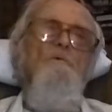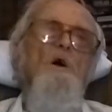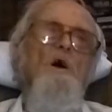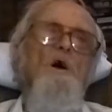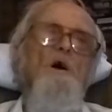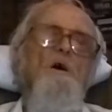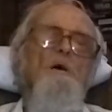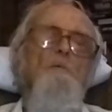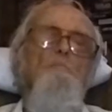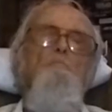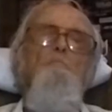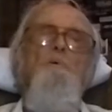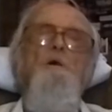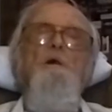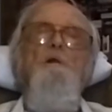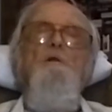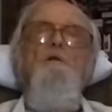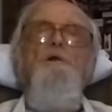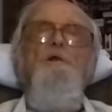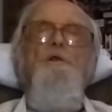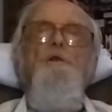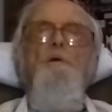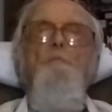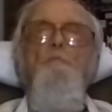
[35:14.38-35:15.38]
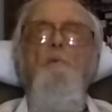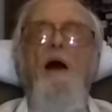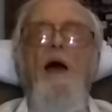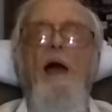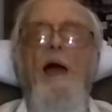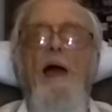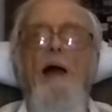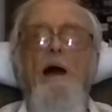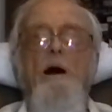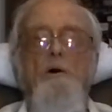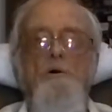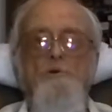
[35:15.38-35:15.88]
of building them
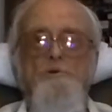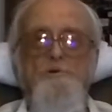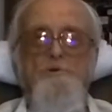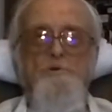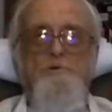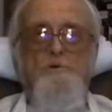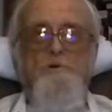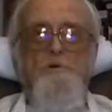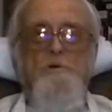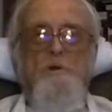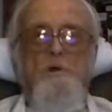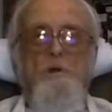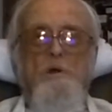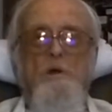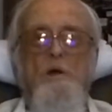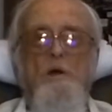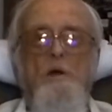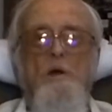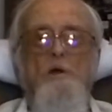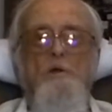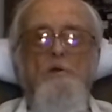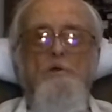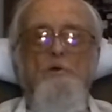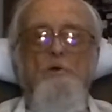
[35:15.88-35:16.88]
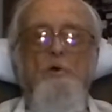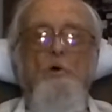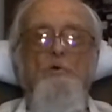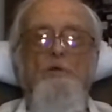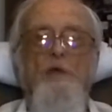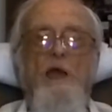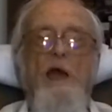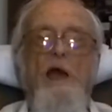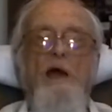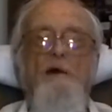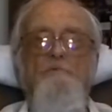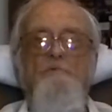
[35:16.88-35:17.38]
a house. You
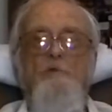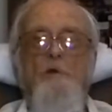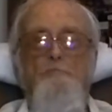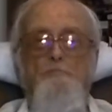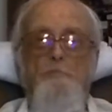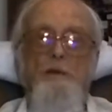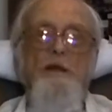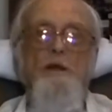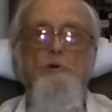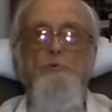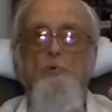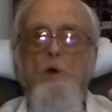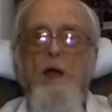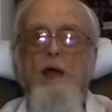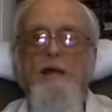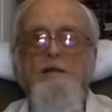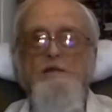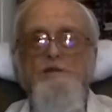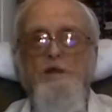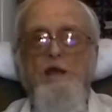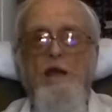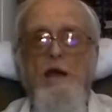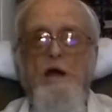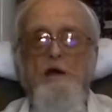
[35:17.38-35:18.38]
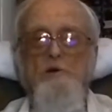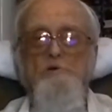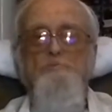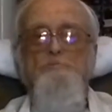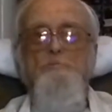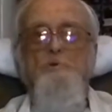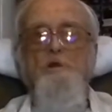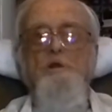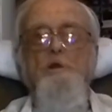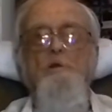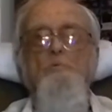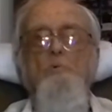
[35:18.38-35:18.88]
know, they have the big ranch
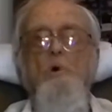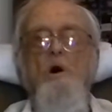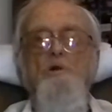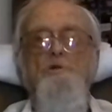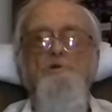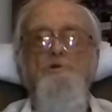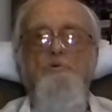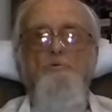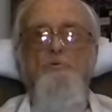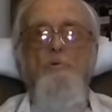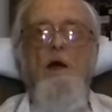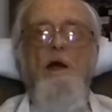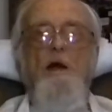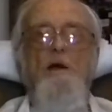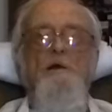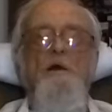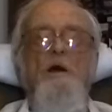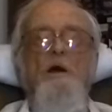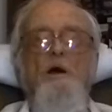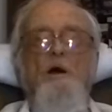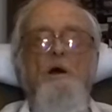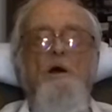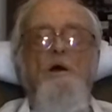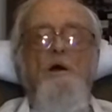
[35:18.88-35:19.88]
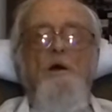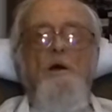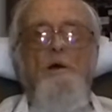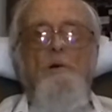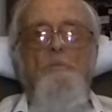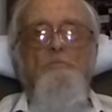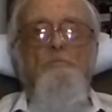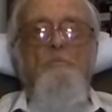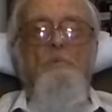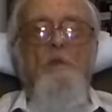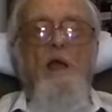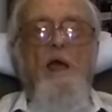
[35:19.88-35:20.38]
house, but he wants
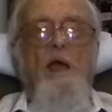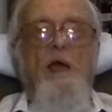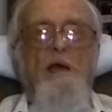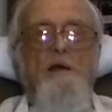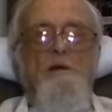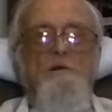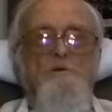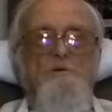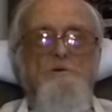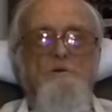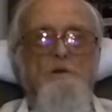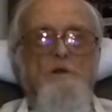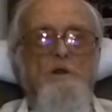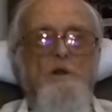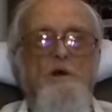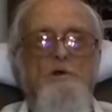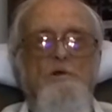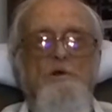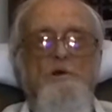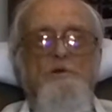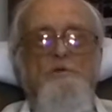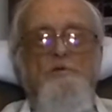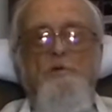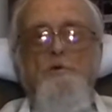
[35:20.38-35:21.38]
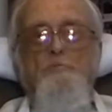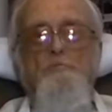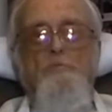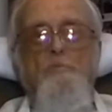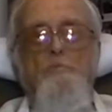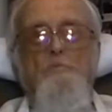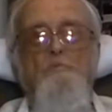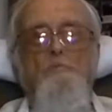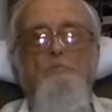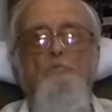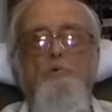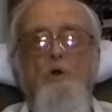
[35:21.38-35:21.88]
has the
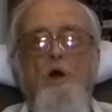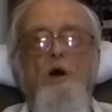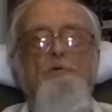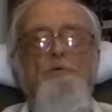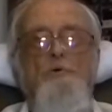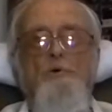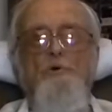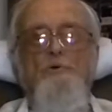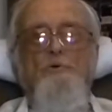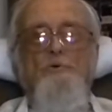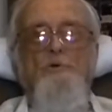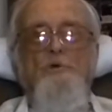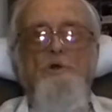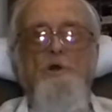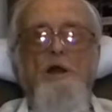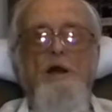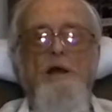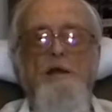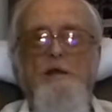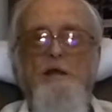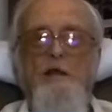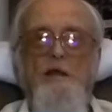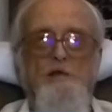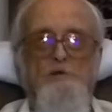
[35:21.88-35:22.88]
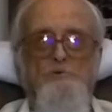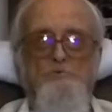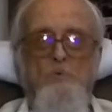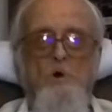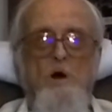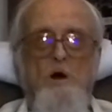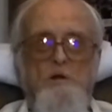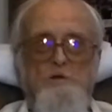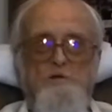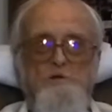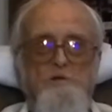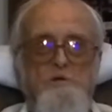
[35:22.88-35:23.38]
brother that I
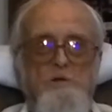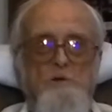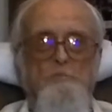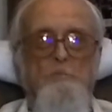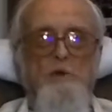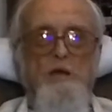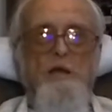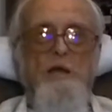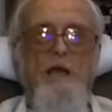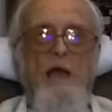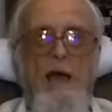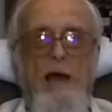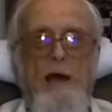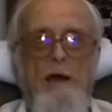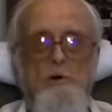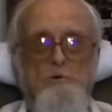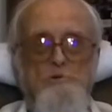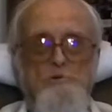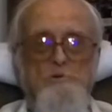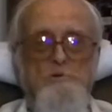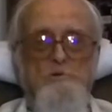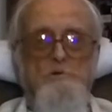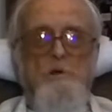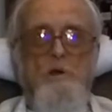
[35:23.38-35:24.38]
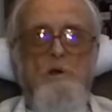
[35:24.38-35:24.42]
guess wants the big house.